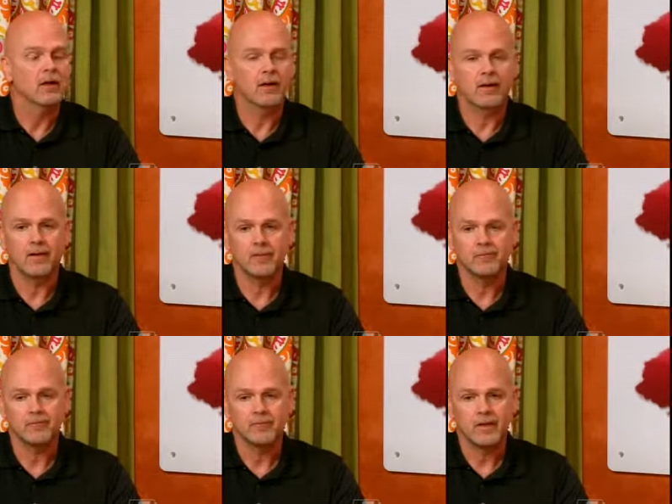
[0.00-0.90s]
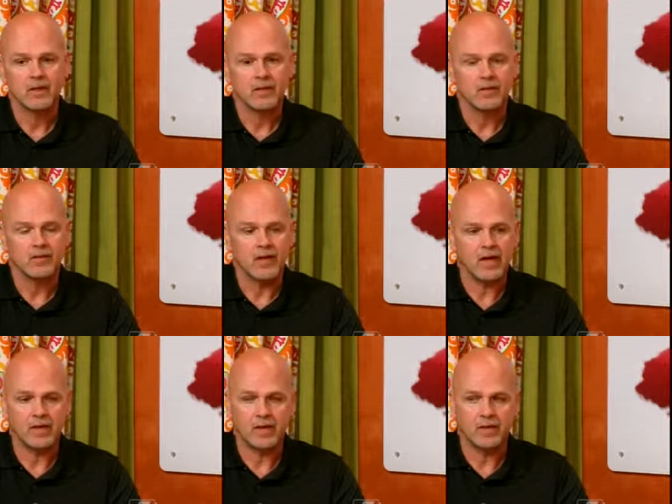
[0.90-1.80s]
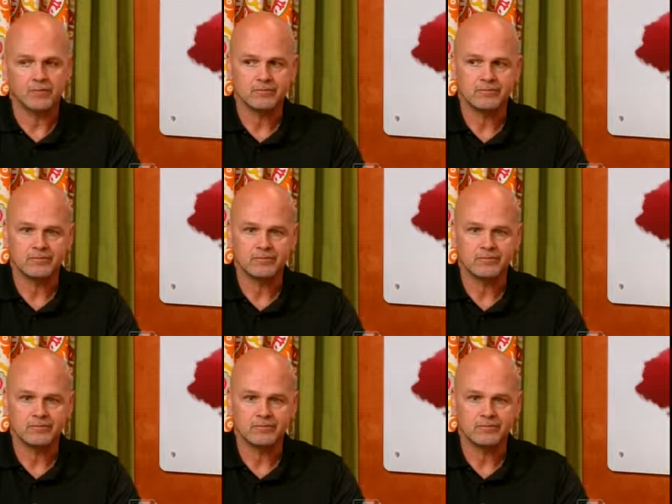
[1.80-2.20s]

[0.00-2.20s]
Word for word: Um, they um,